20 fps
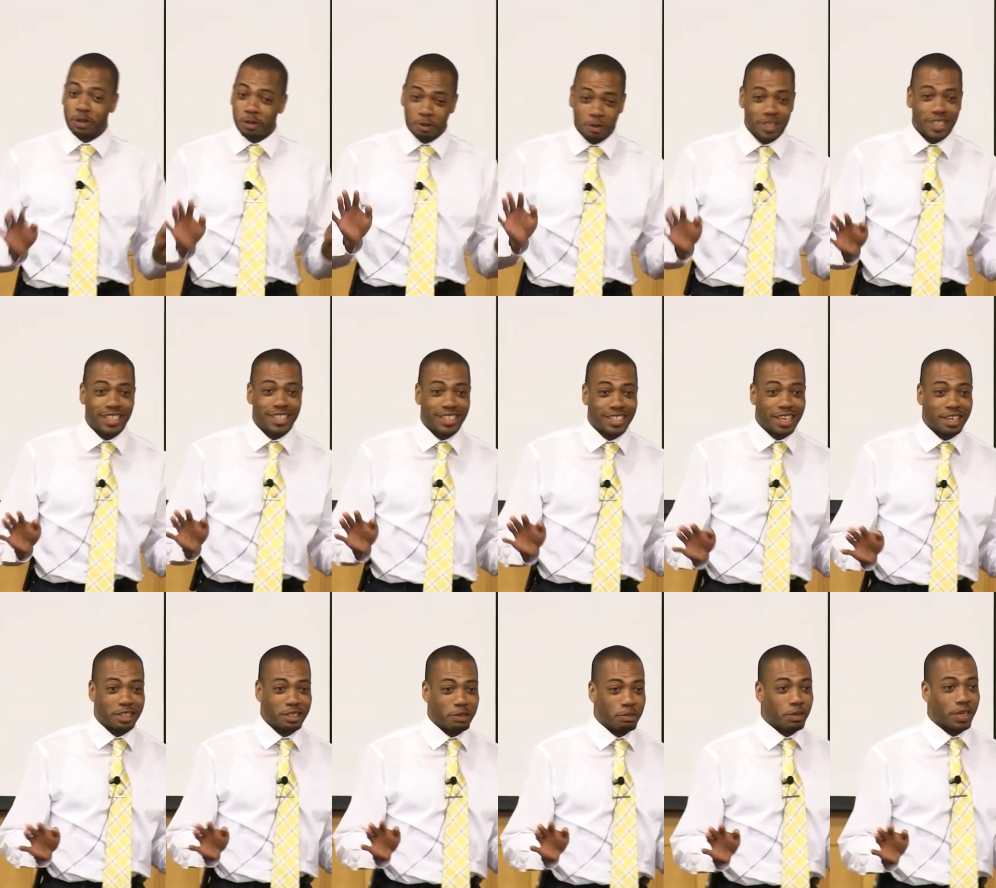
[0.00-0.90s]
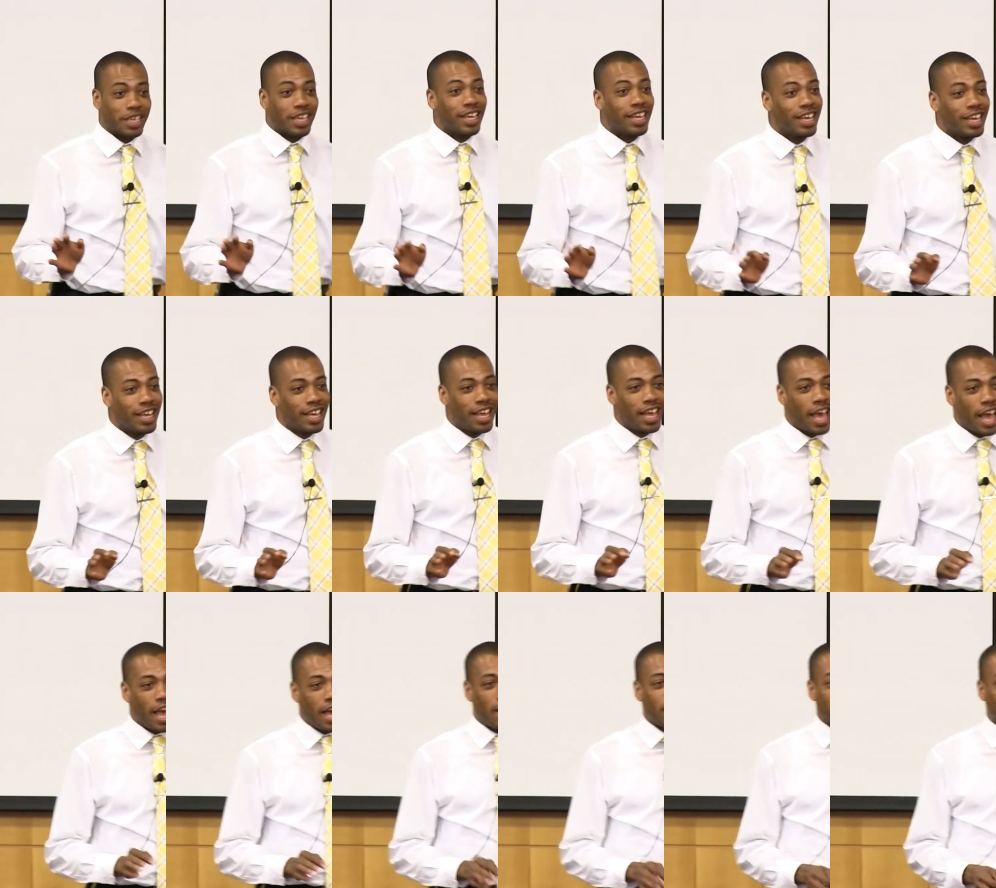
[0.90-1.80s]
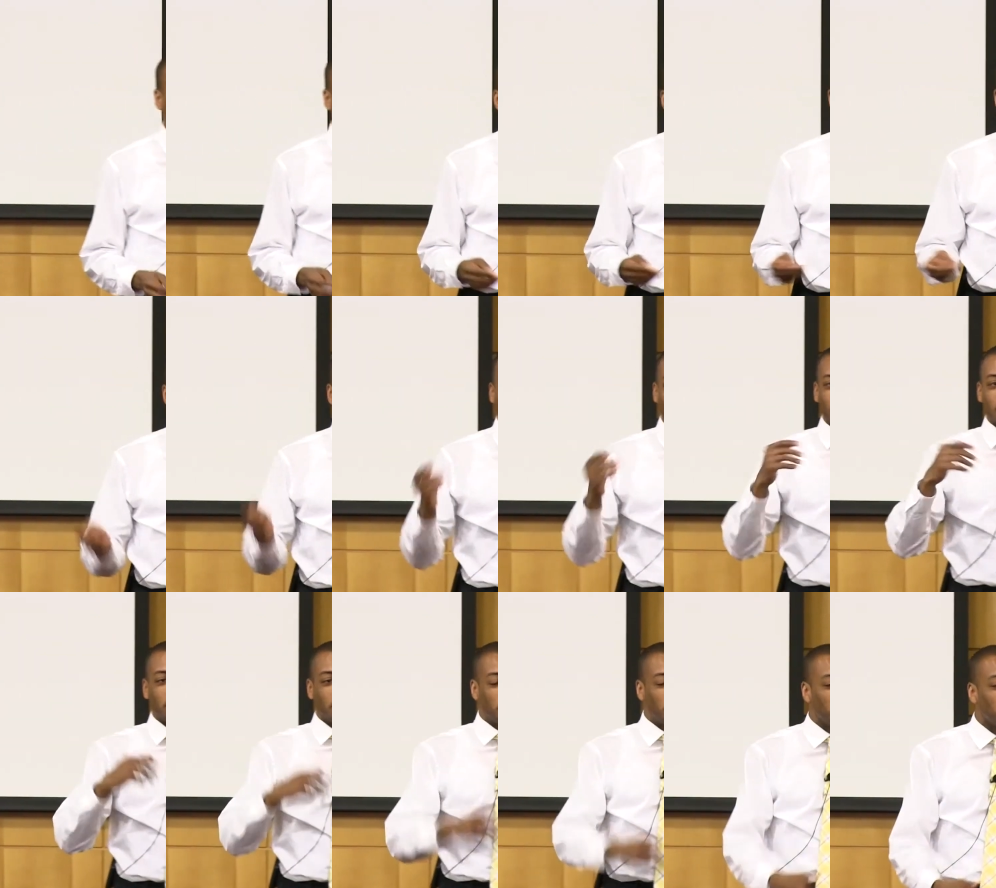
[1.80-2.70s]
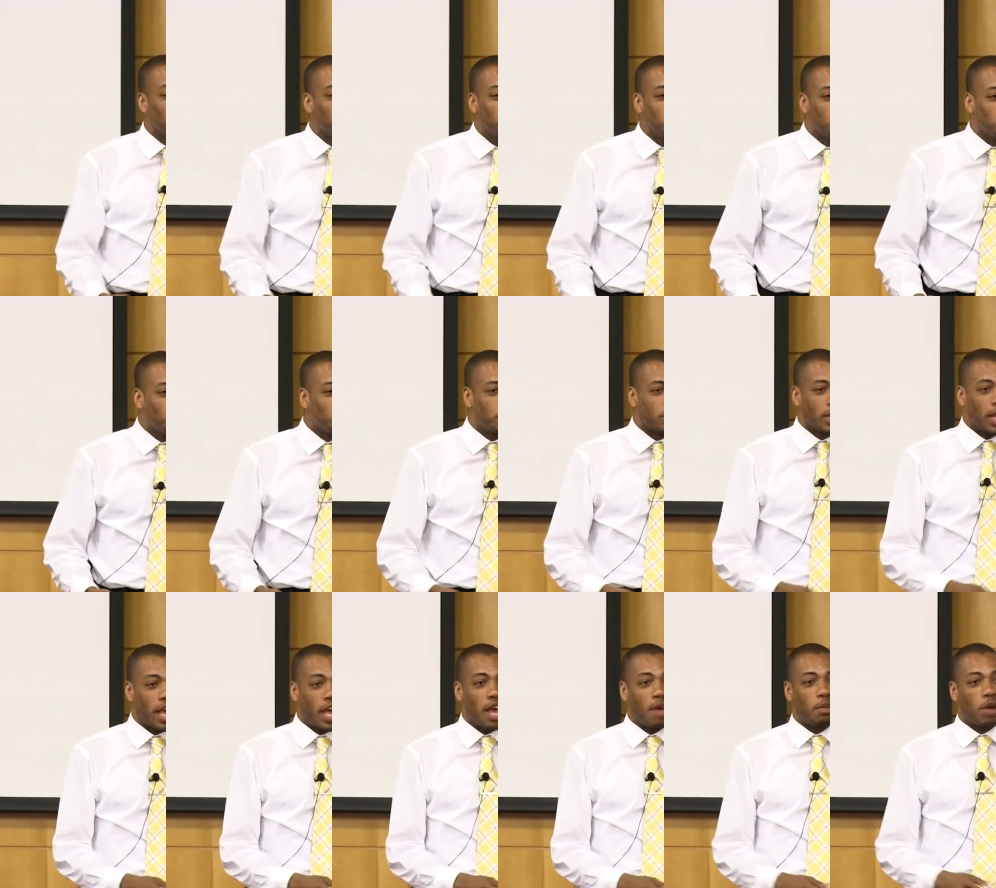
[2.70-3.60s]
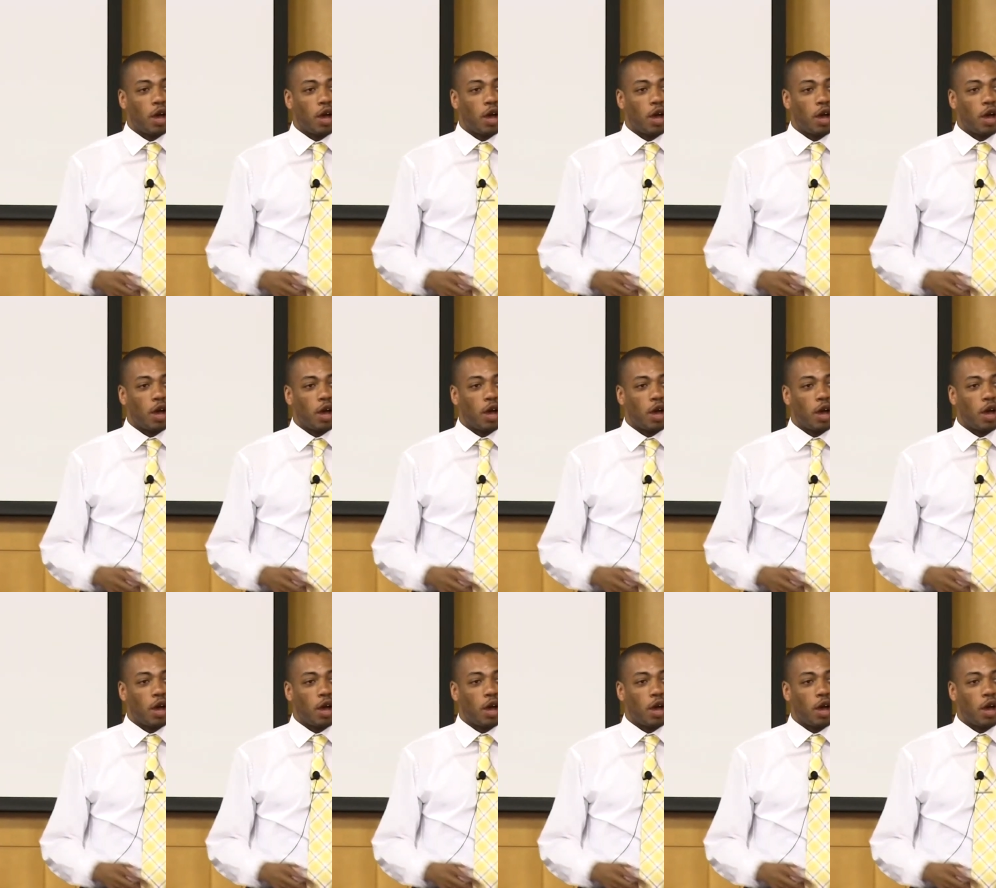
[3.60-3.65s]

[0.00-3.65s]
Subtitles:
It really stuck to me. And so I continued to do slam.